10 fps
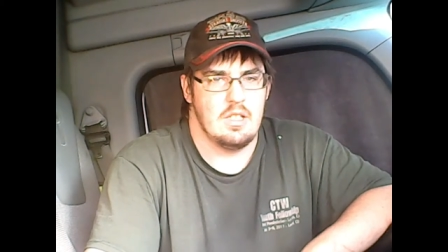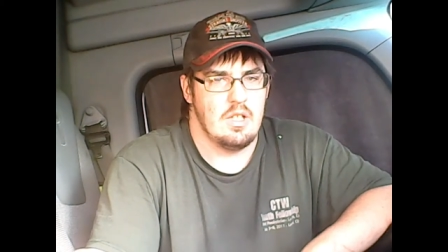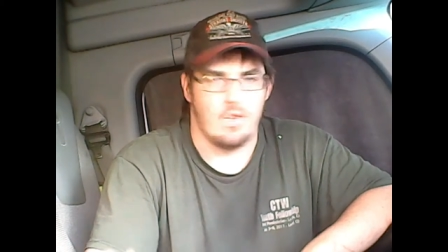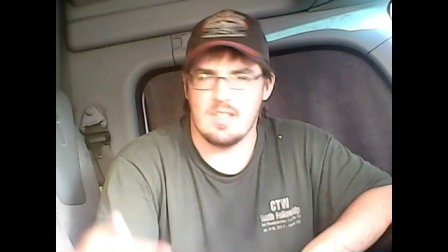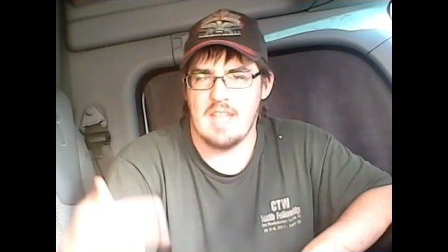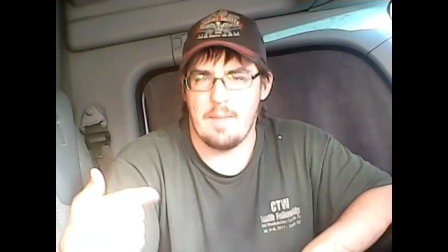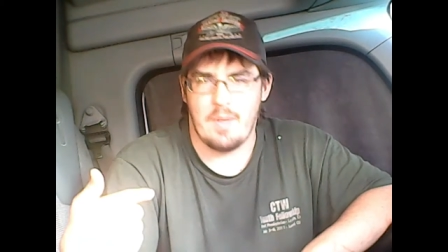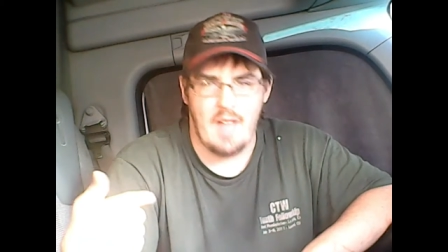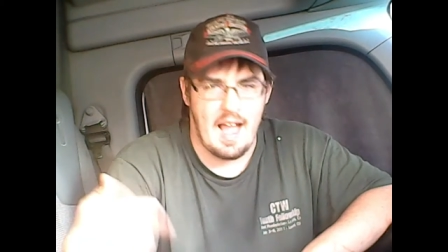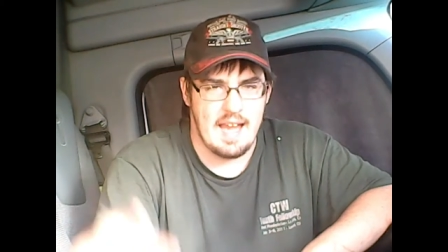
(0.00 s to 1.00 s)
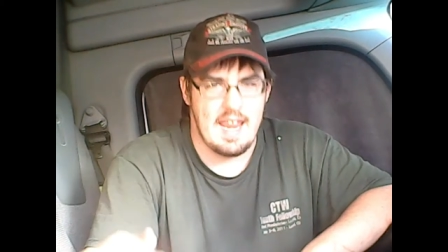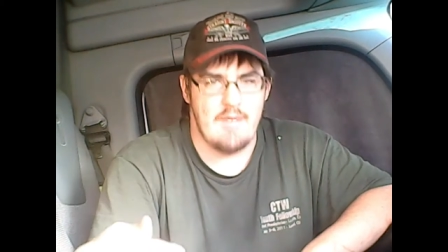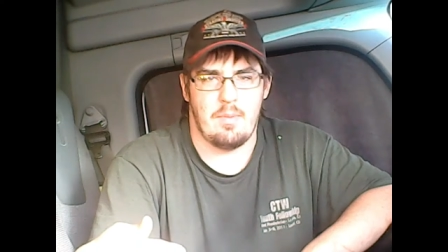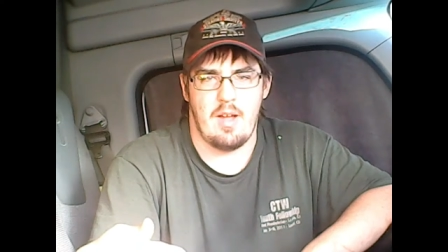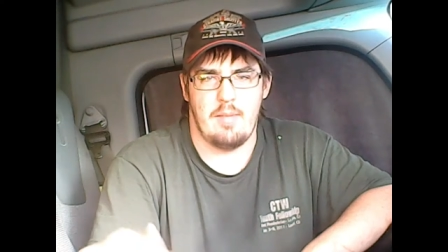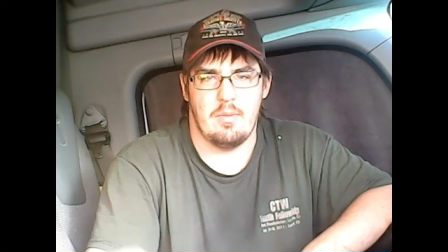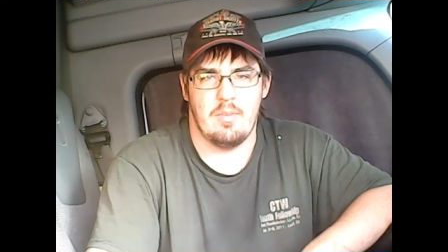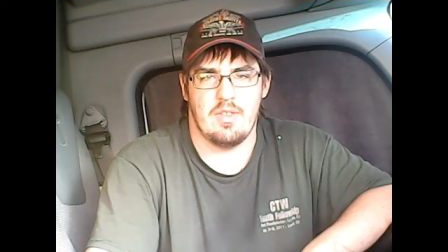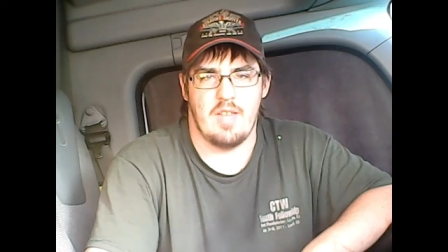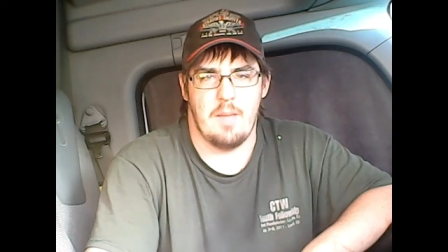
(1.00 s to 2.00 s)
For example, I have a problem
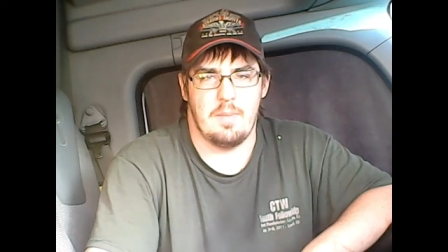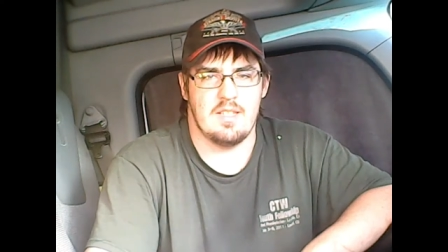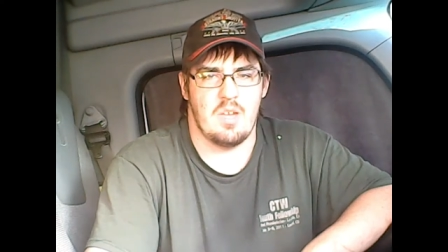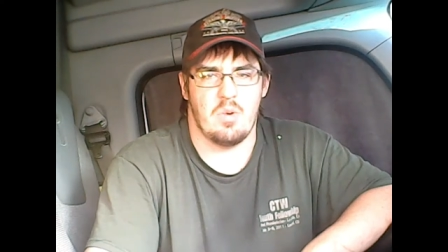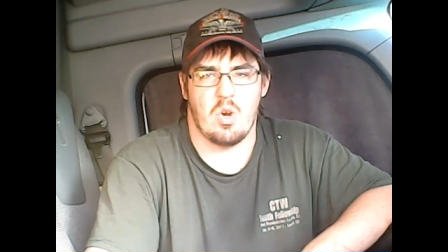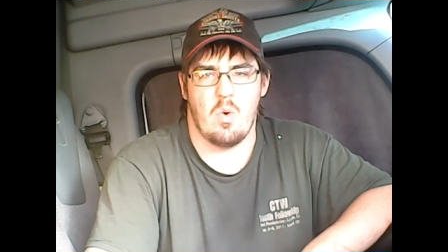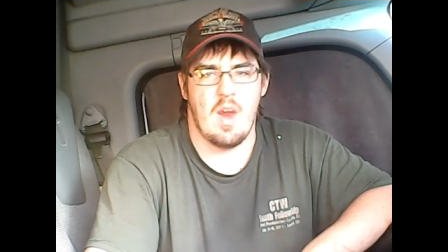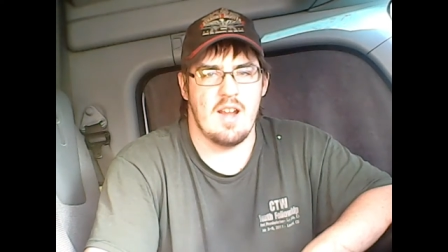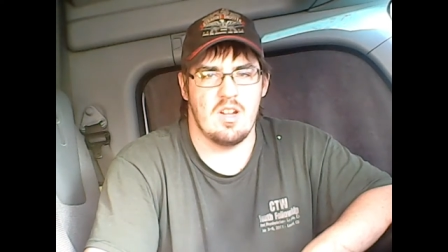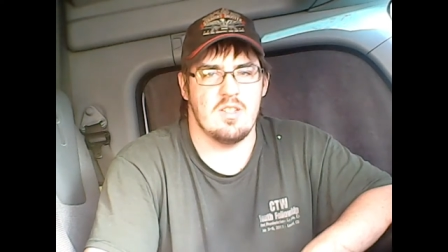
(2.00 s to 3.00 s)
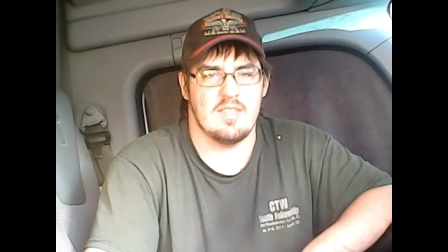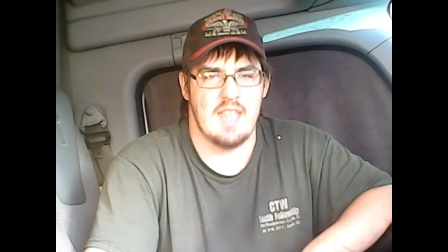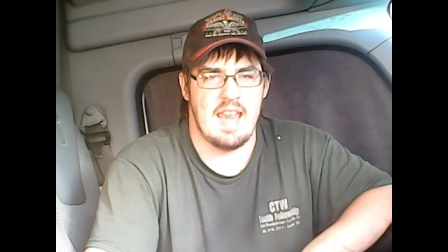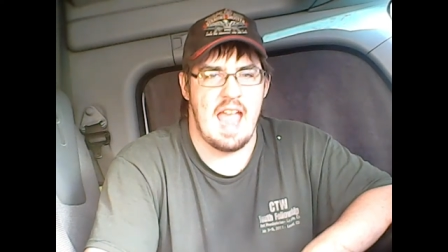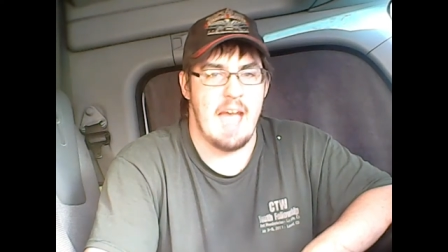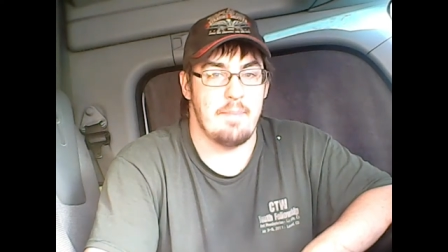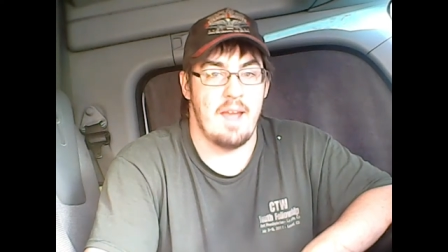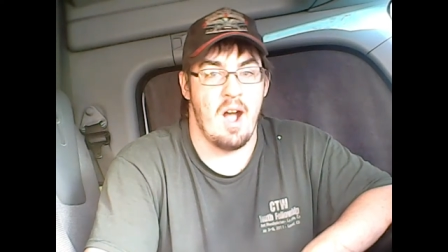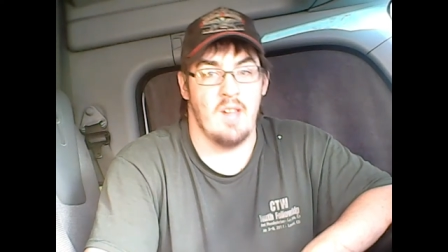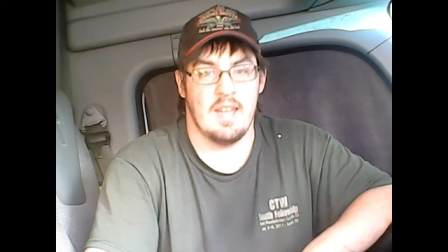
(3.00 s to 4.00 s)
with companies that require you to say happy
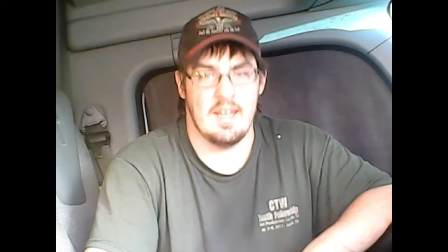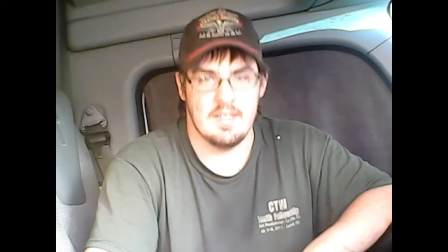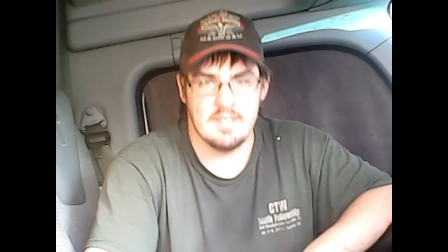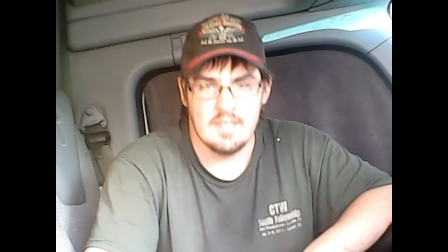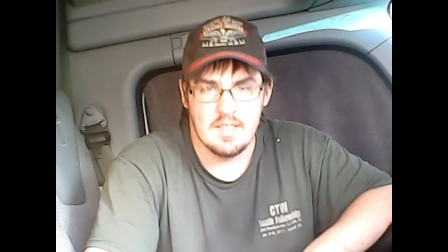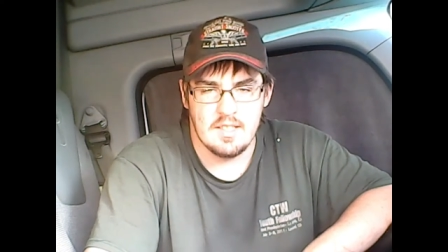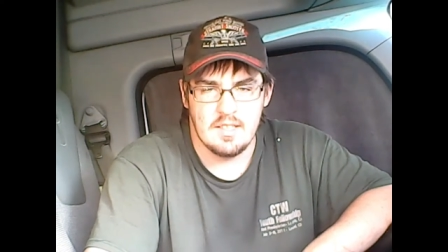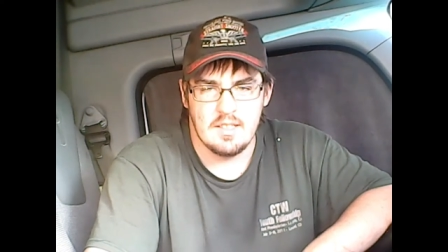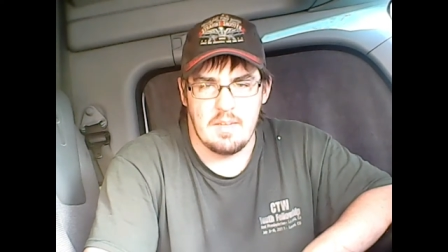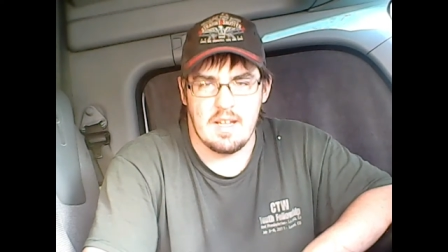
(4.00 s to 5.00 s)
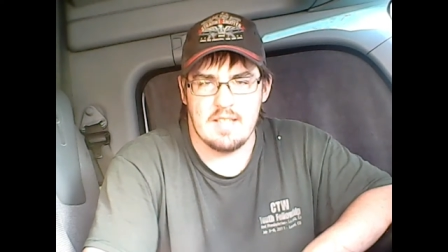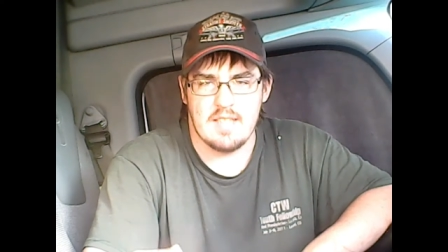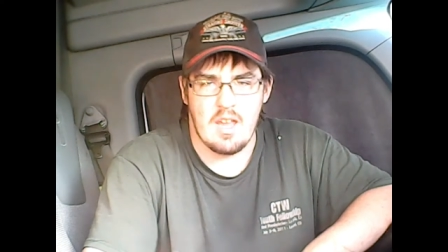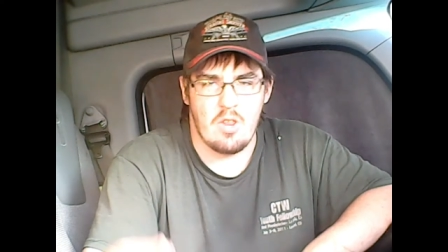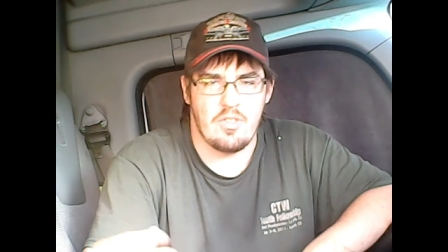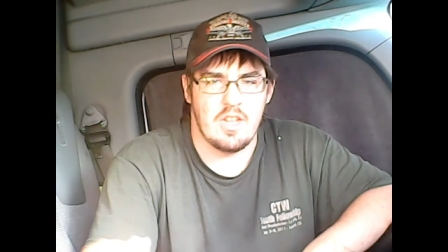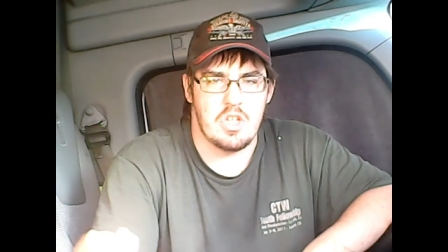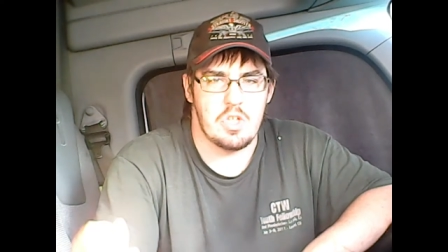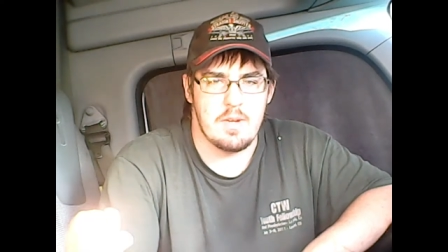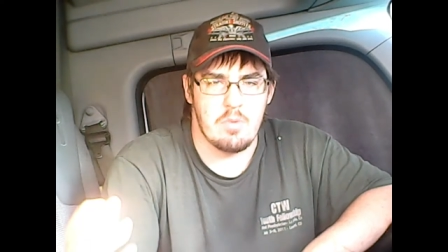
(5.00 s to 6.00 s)
holidays because I don't think you
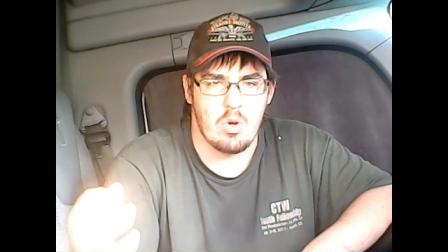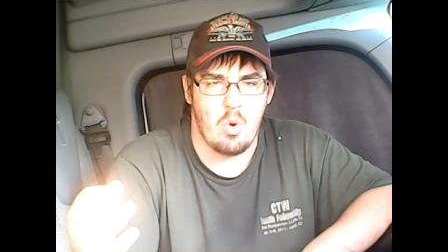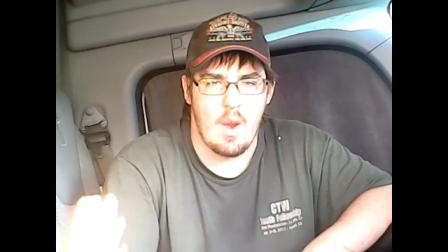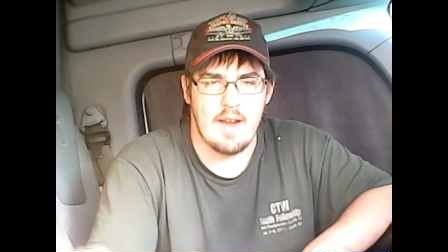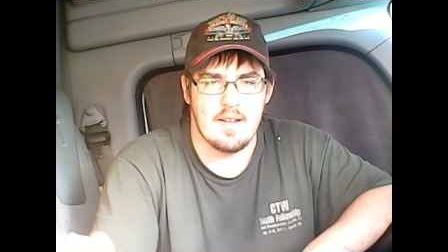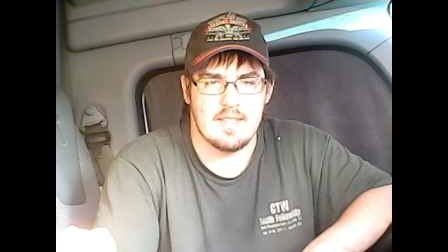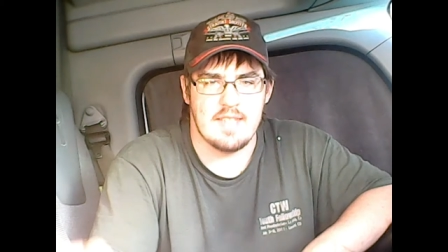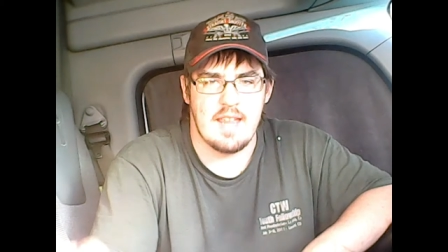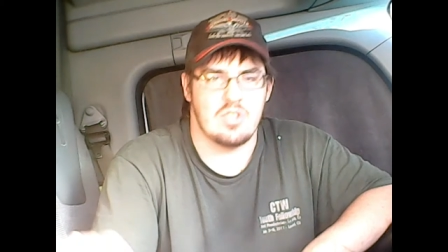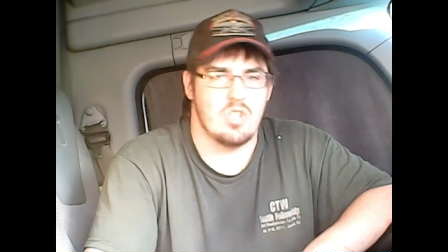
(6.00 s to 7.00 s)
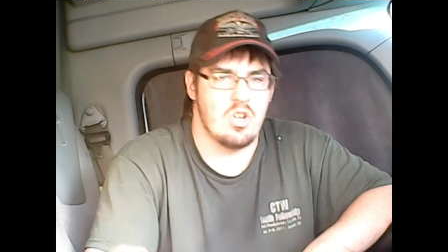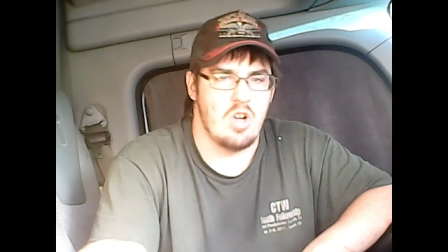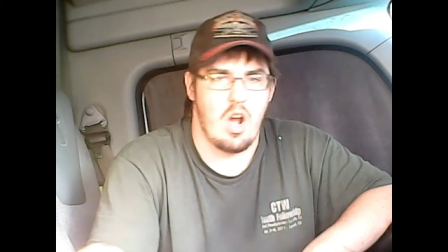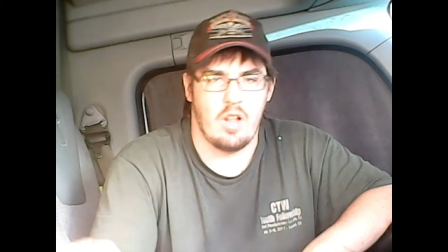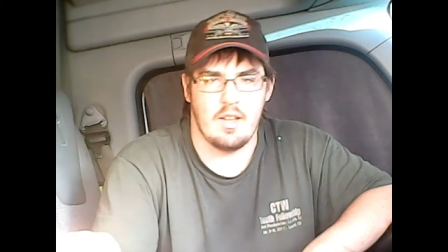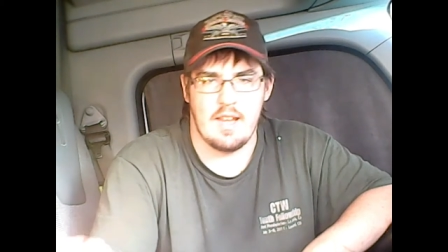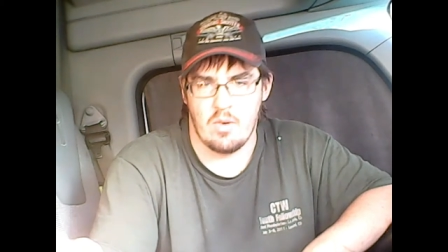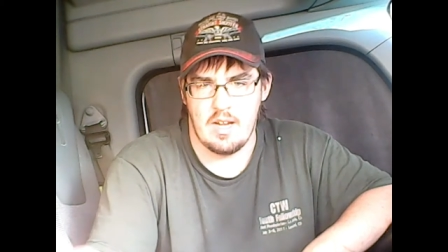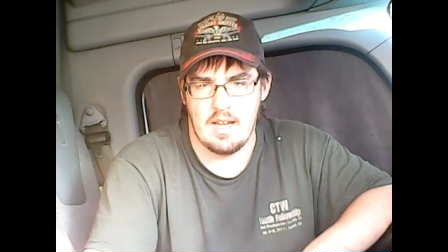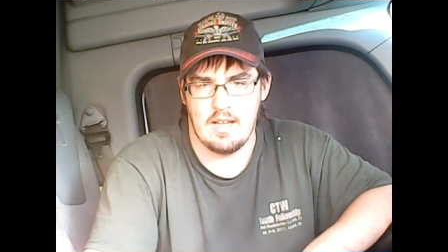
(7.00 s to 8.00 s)
should be required to say a certain holiday
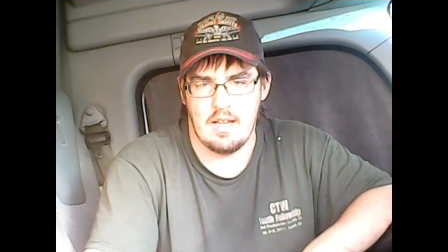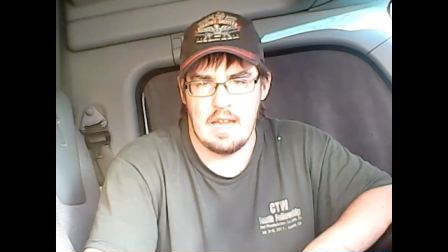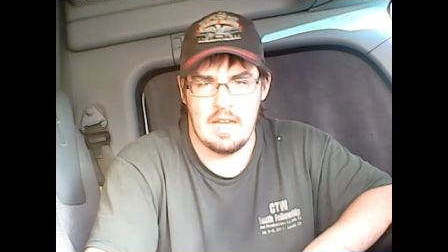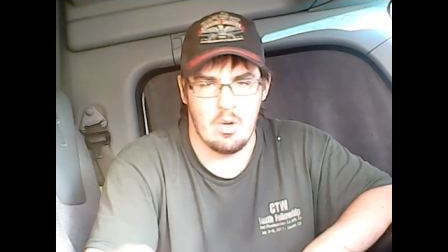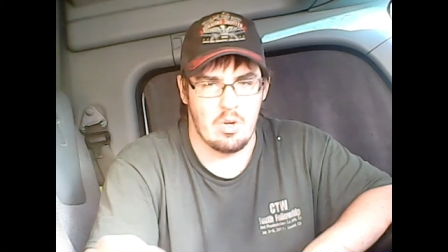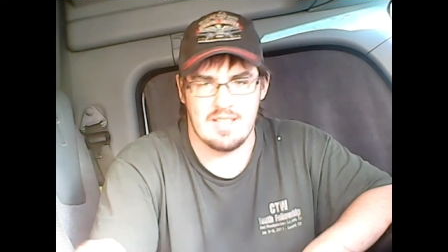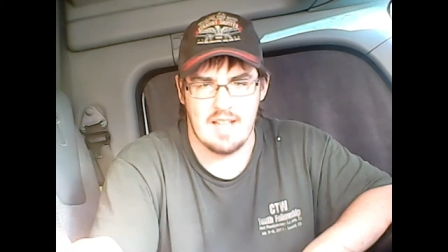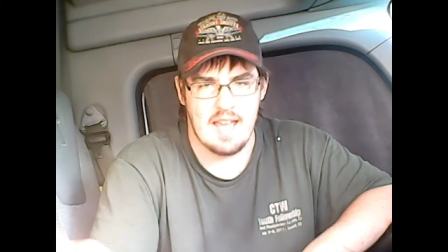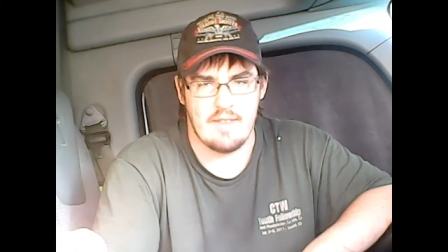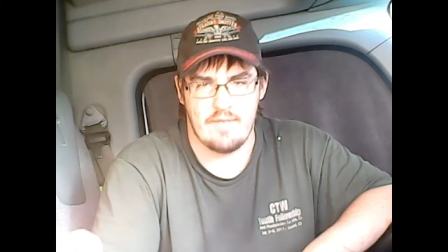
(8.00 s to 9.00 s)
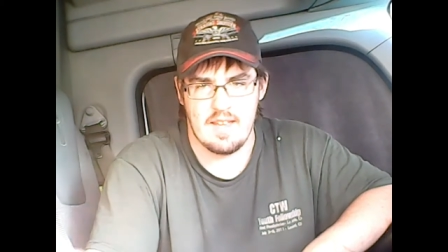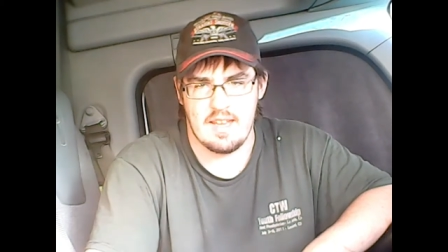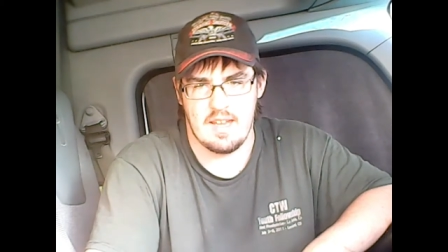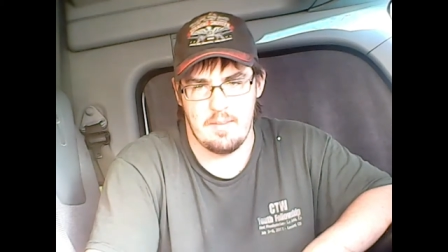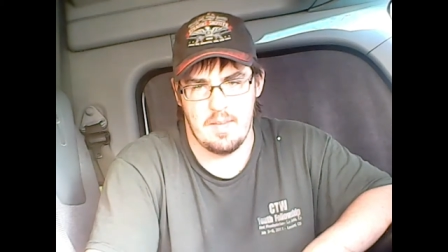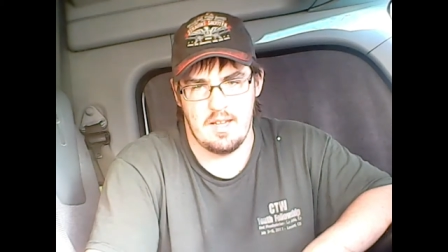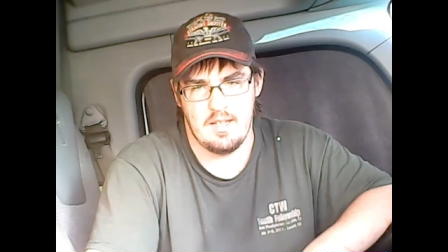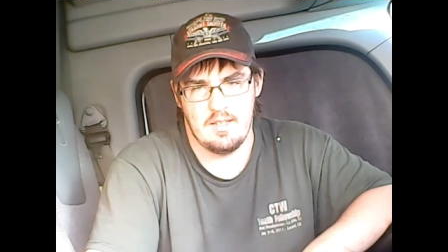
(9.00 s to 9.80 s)
greeting in order to not offend anybody.